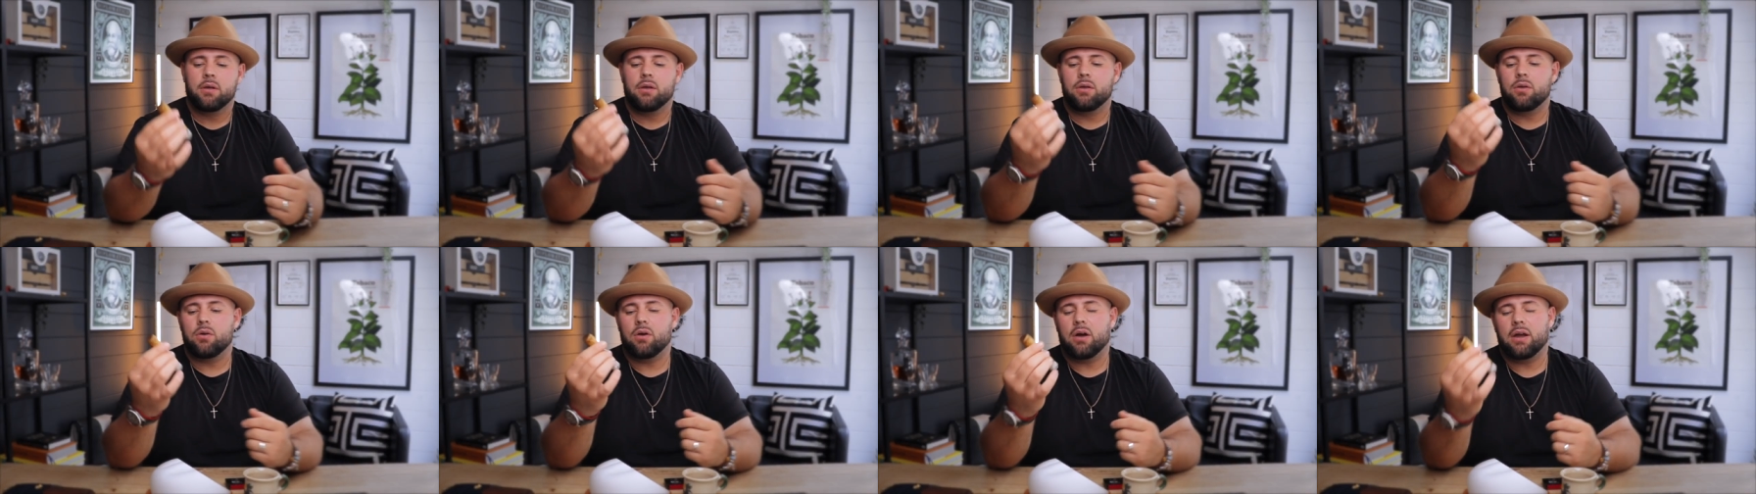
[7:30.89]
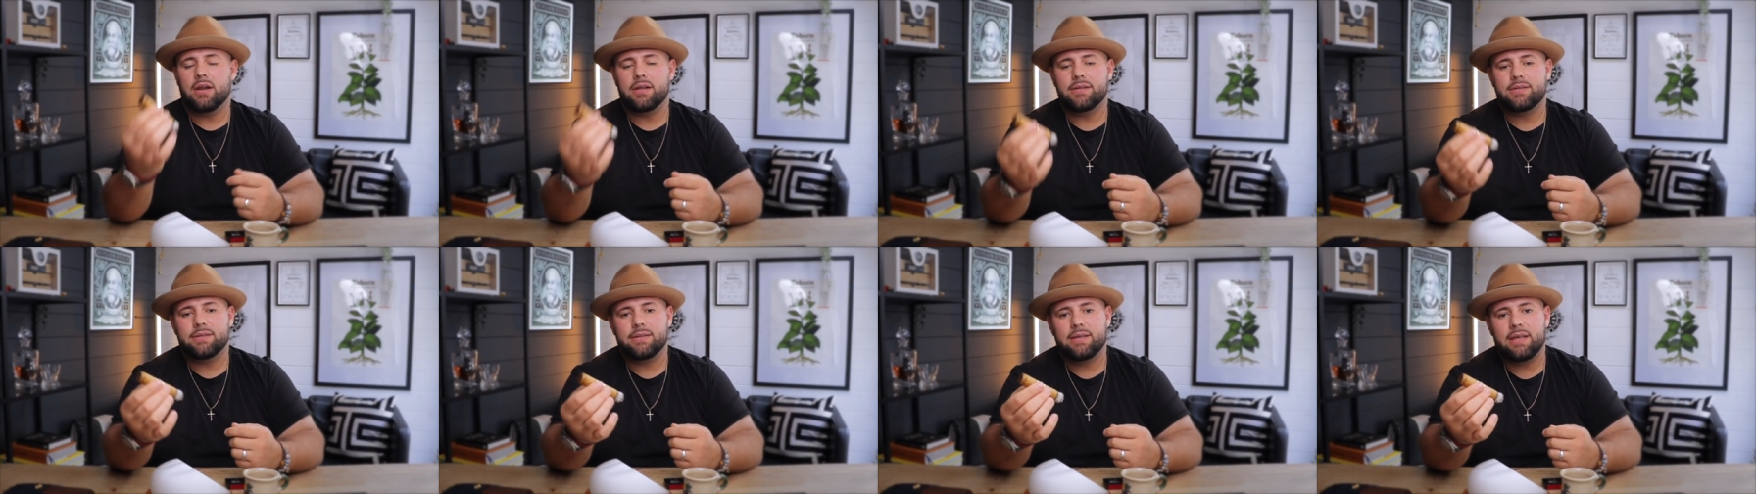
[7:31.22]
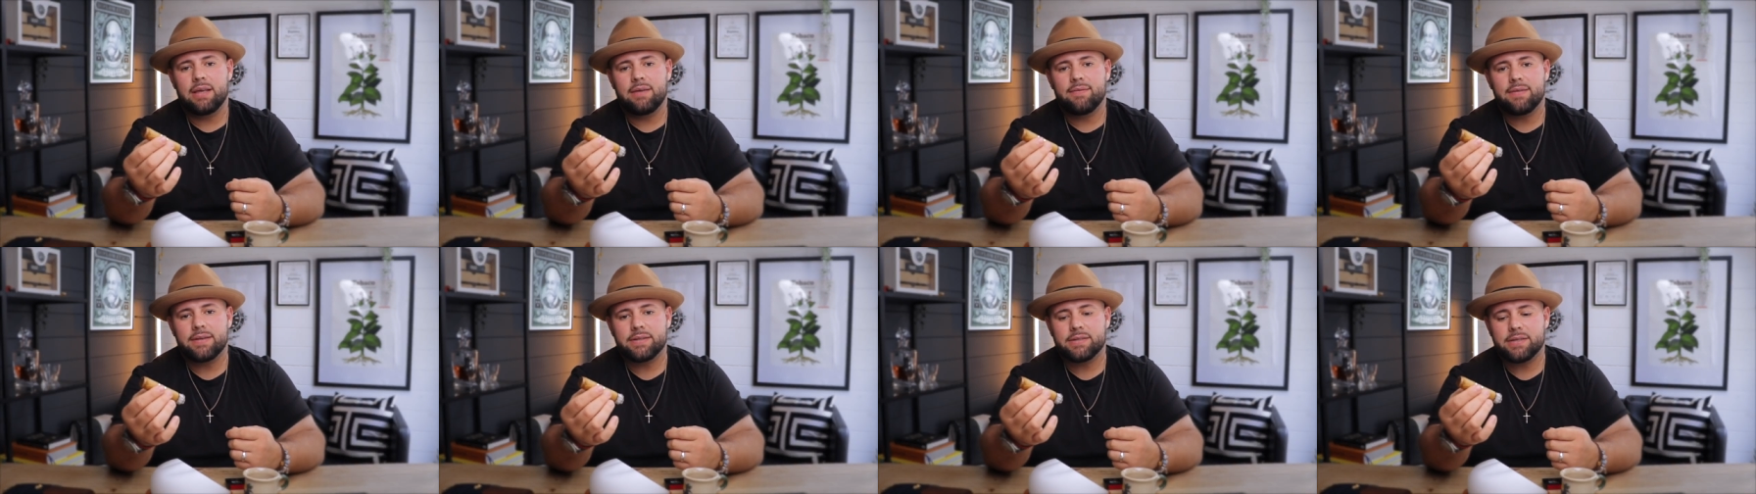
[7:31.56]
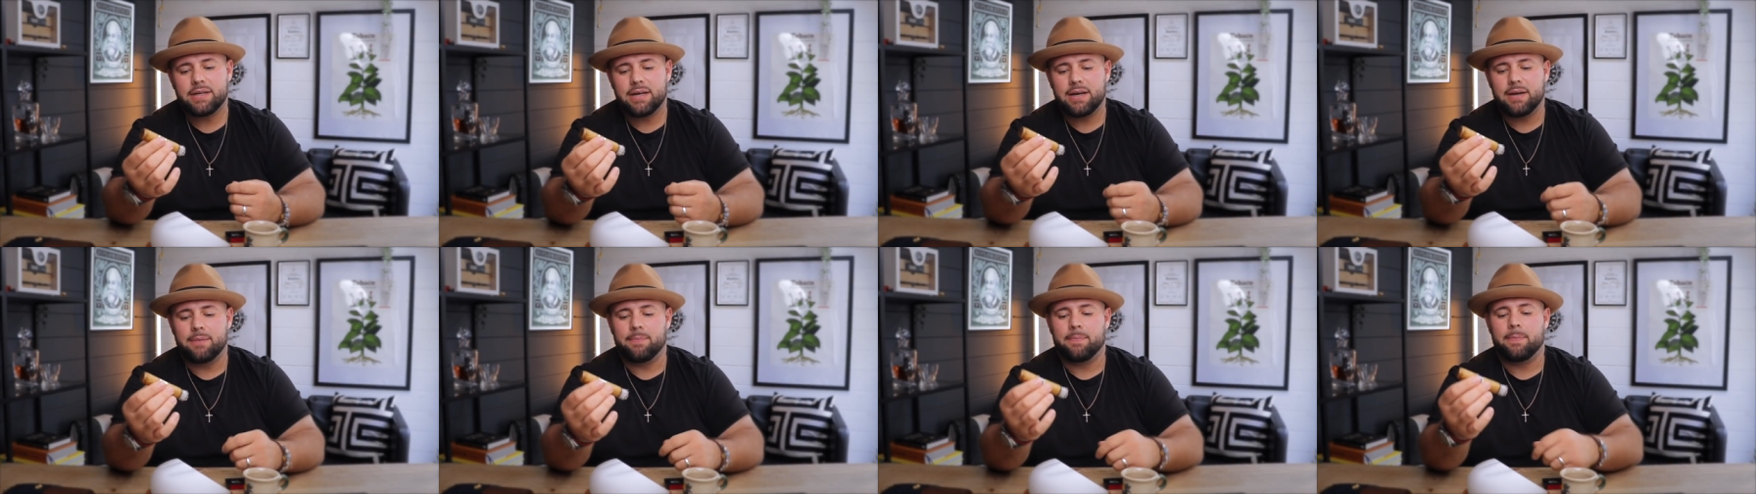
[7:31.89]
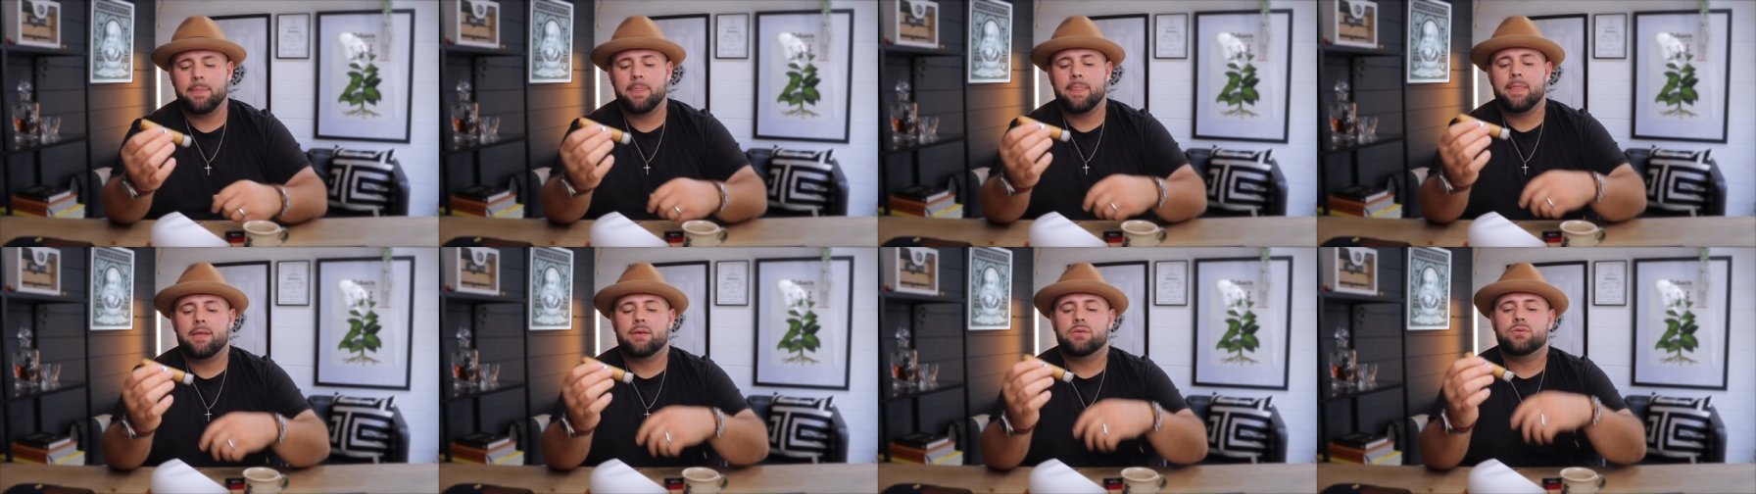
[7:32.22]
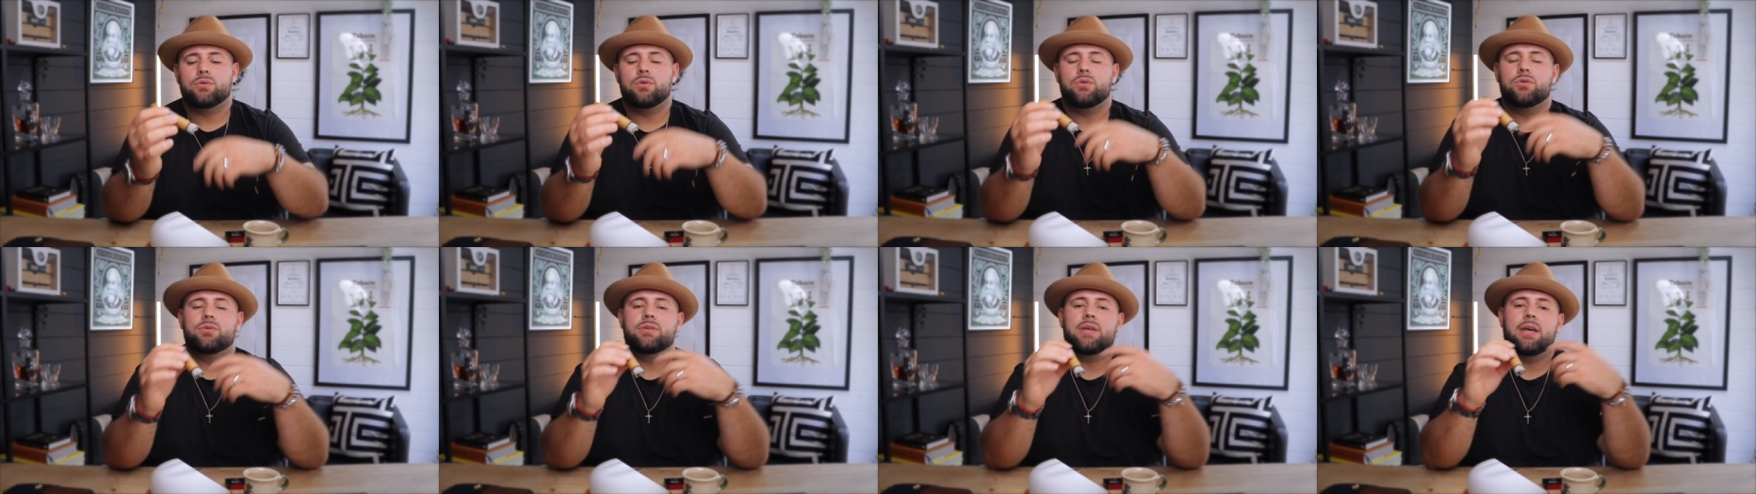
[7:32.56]
You gotta give it time.
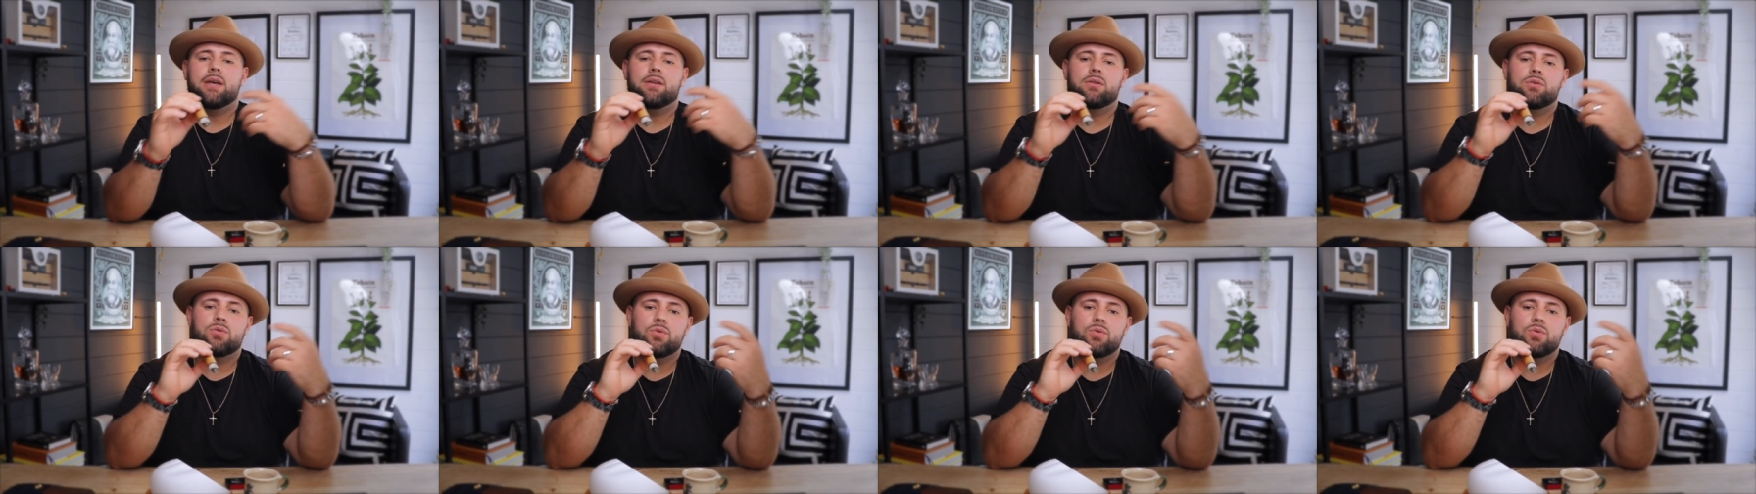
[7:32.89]
So you take